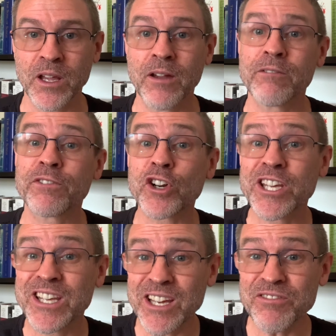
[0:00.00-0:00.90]

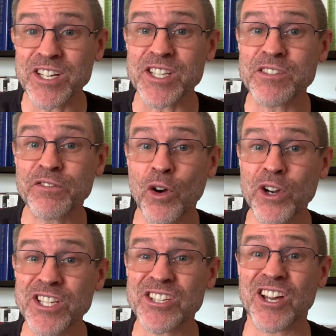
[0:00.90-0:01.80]
Forgiveness
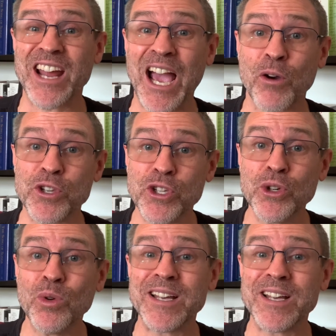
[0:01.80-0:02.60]
focuses on how you